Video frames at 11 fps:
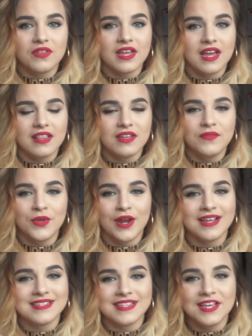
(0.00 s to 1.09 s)
Like, I love you
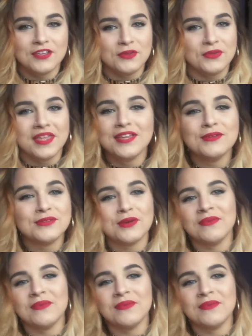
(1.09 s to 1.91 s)
guys. Thank you so